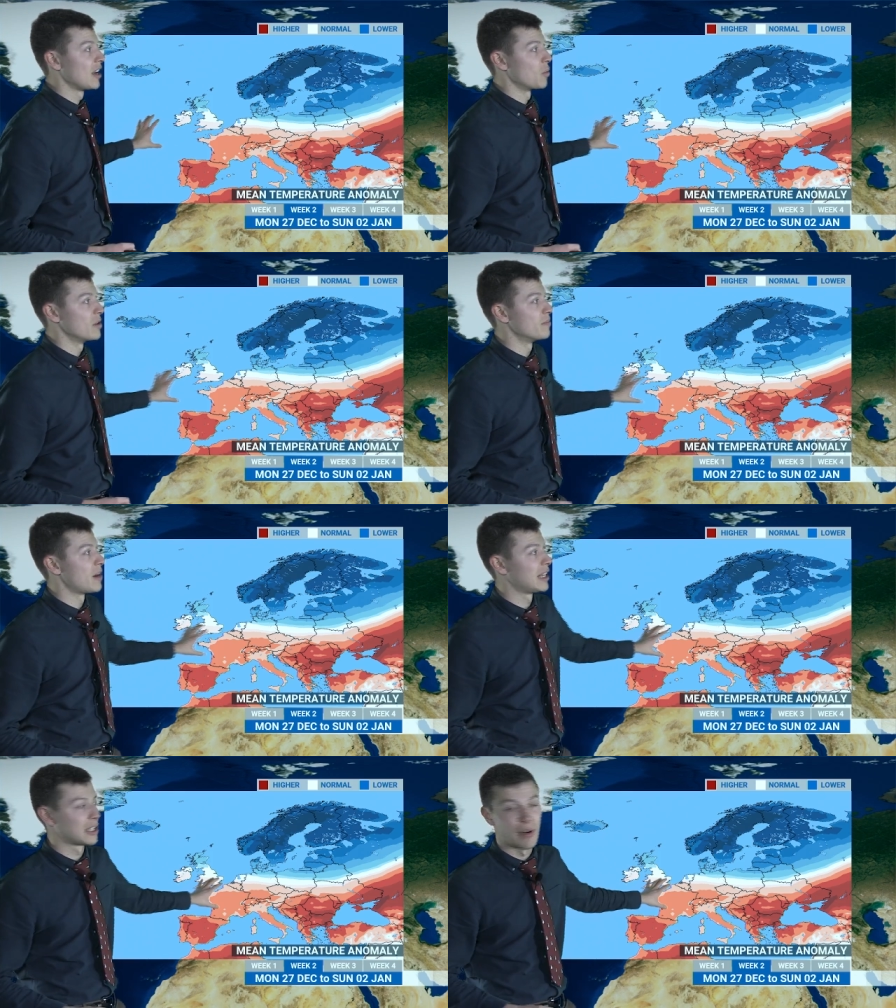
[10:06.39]
with
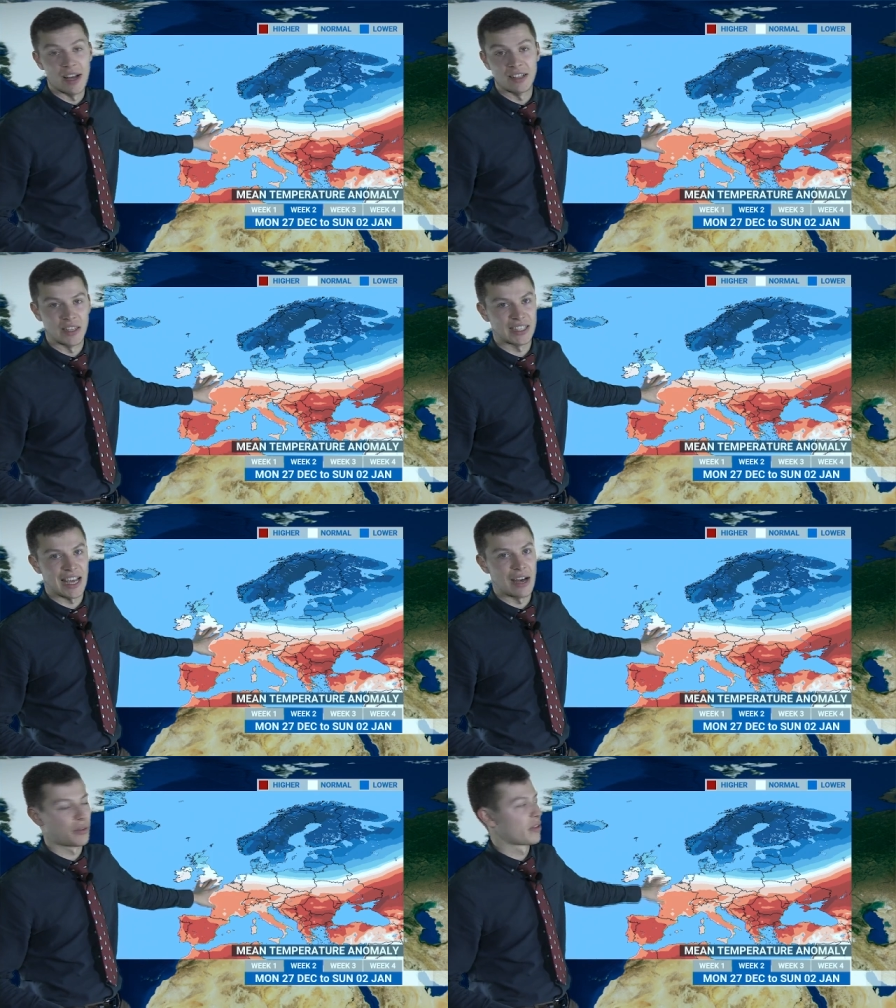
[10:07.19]
milder air to the
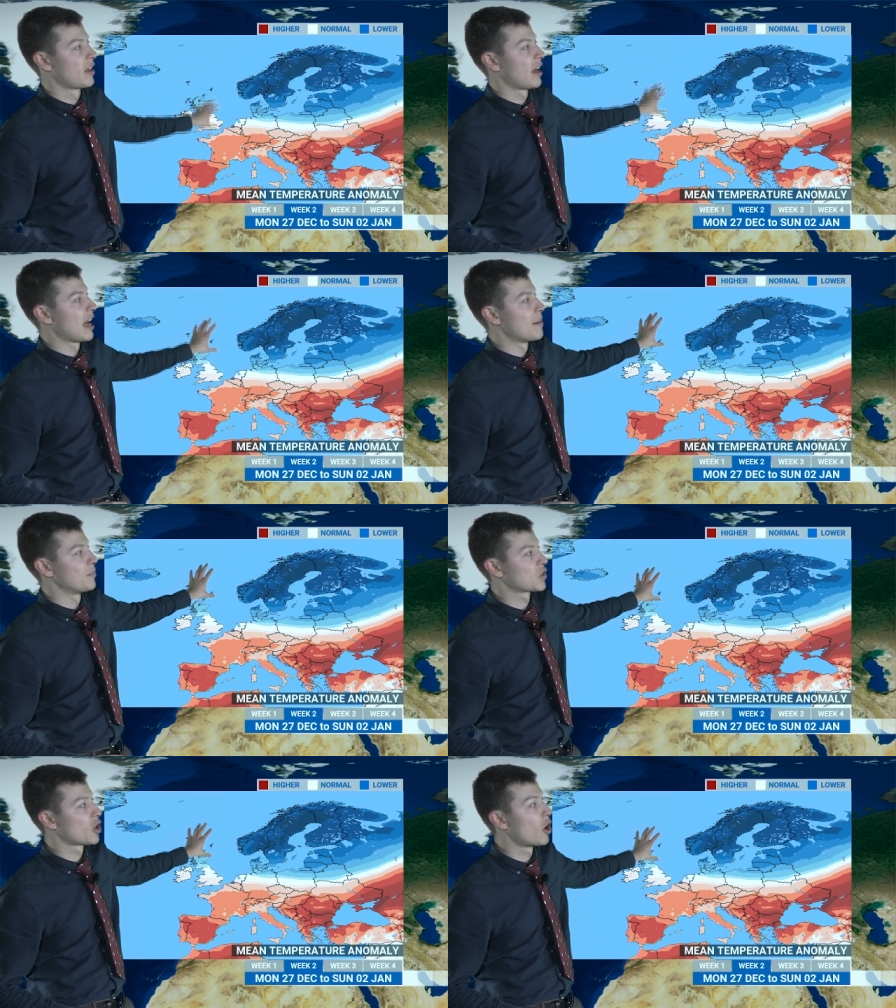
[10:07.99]
south,
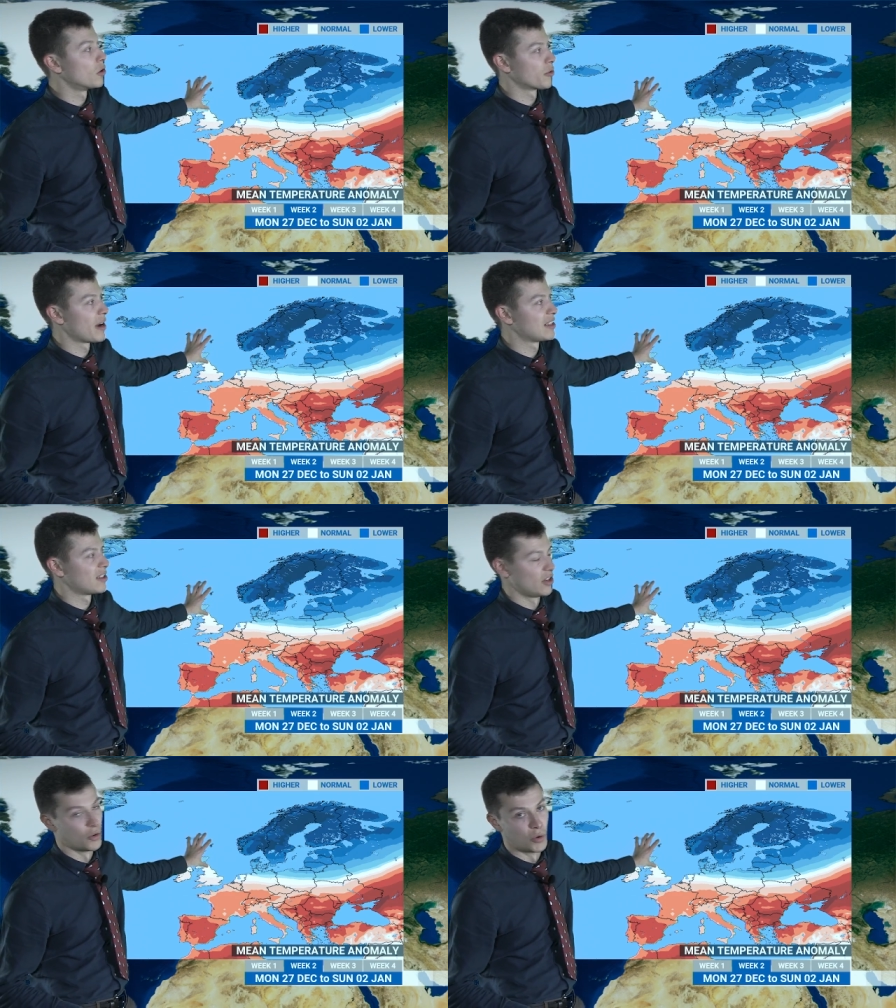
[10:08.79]
colder air to
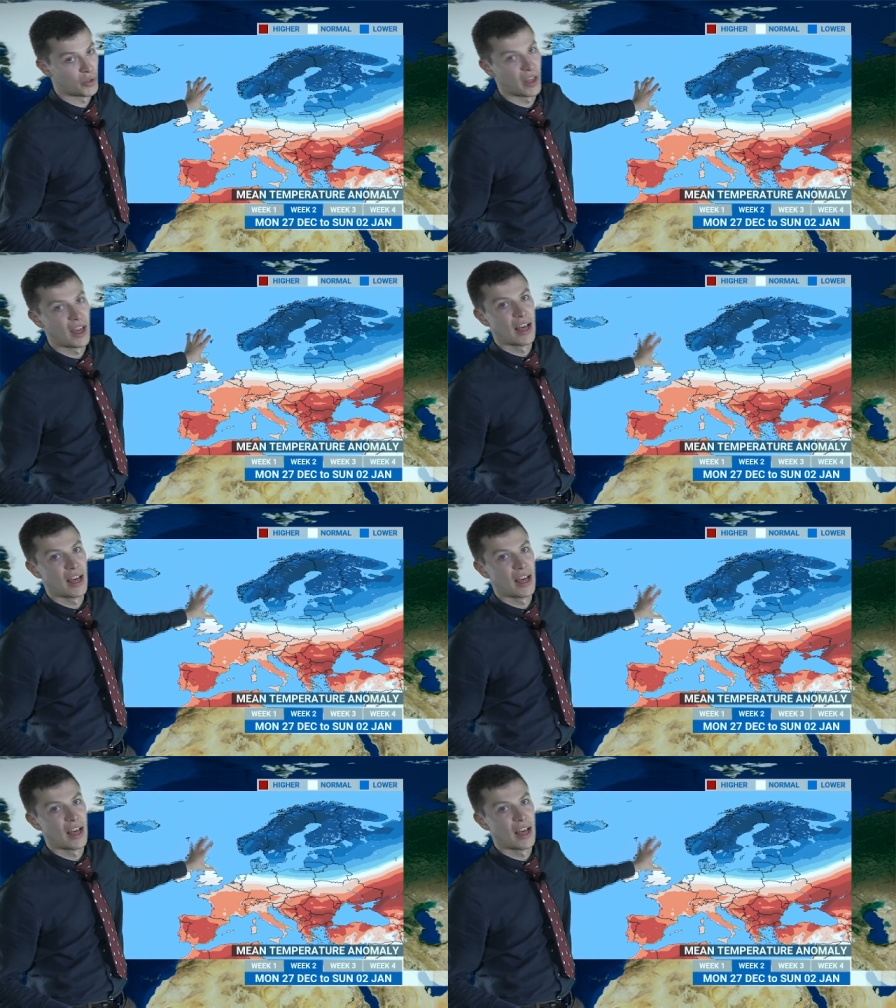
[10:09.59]
the north.